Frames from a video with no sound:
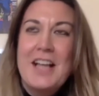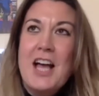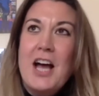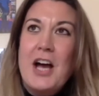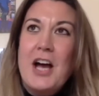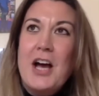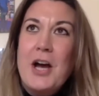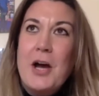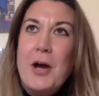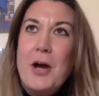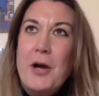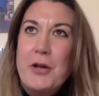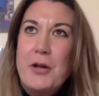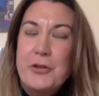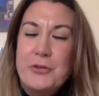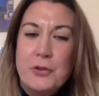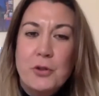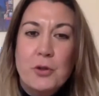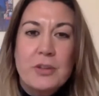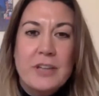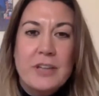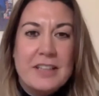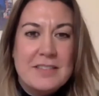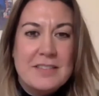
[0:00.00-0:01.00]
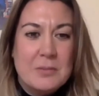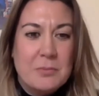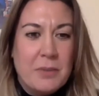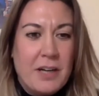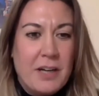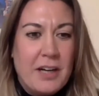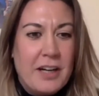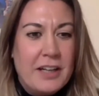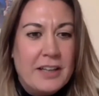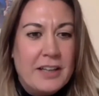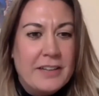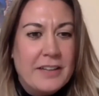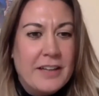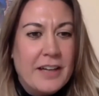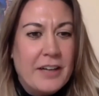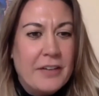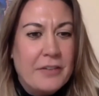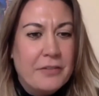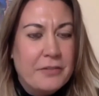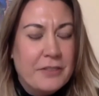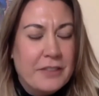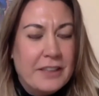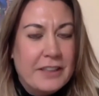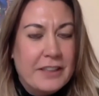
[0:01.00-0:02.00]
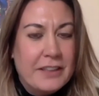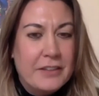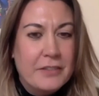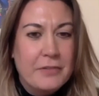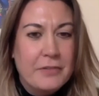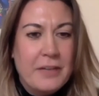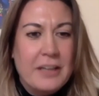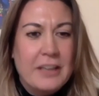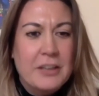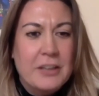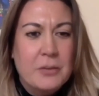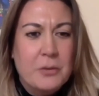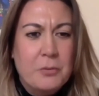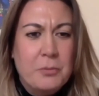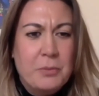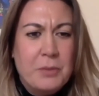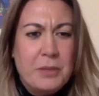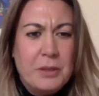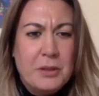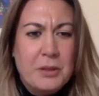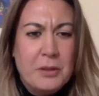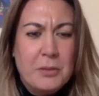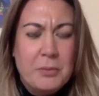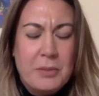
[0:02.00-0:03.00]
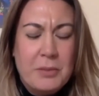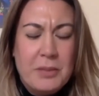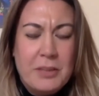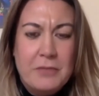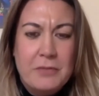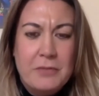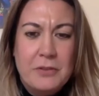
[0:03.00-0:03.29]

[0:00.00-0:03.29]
and us all getting behind that and feeling the value of being